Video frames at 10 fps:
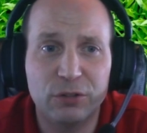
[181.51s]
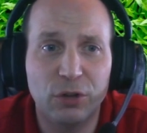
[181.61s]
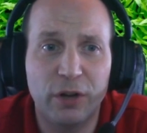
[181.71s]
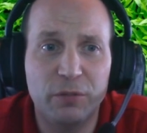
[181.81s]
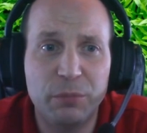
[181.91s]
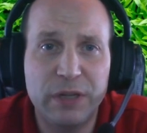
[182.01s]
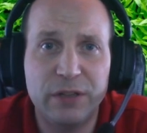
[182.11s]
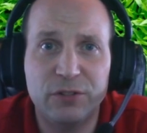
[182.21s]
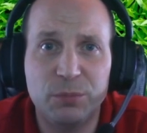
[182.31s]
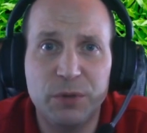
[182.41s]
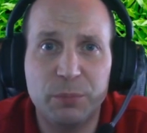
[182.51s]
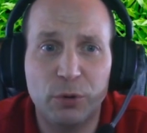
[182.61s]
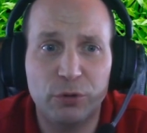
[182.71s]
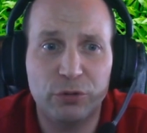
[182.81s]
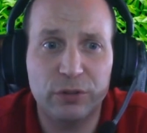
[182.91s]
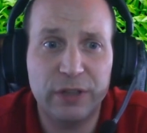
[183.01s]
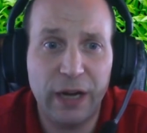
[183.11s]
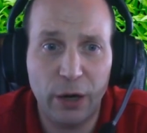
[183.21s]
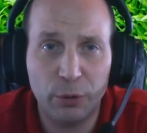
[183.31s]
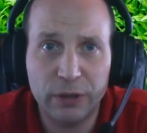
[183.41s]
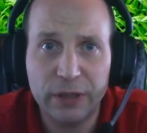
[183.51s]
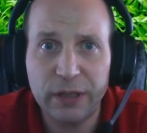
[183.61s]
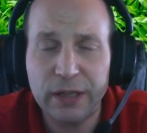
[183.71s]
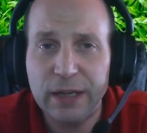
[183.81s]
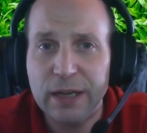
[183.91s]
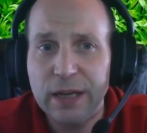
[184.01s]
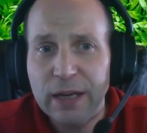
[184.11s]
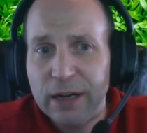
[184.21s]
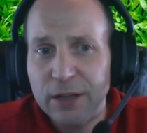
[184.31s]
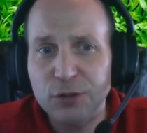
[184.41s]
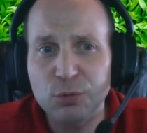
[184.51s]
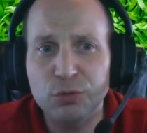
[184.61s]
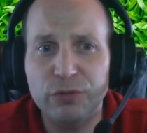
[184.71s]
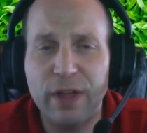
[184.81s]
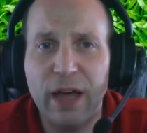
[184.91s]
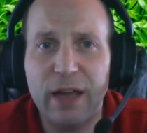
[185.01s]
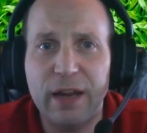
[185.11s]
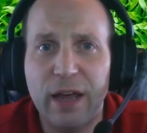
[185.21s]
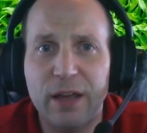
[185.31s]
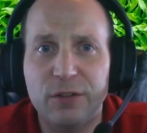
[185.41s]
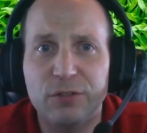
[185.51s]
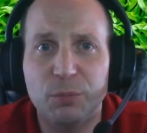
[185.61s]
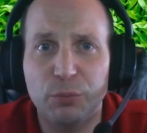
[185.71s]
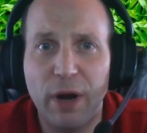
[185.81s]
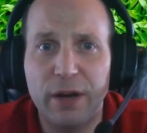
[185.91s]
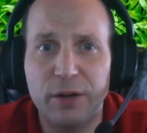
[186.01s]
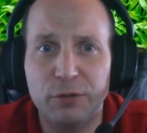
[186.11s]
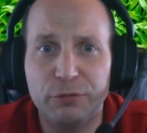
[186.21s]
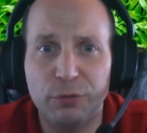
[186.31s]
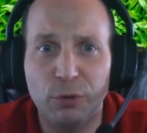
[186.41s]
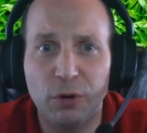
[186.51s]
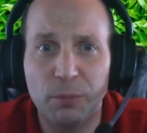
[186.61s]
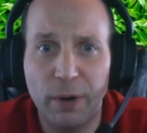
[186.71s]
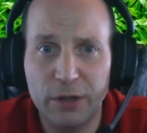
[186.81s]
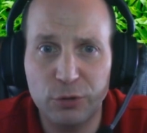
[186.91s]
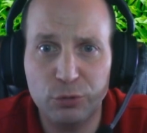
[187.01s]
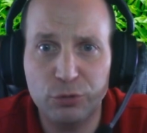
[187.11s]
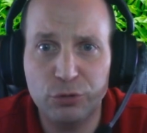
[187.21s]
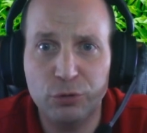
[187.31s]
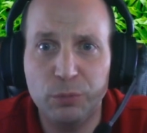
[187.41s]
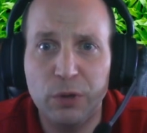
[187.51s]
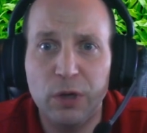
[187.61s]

lot of meaning to me personally, Erelic, and I used that as the branding for my YouTube,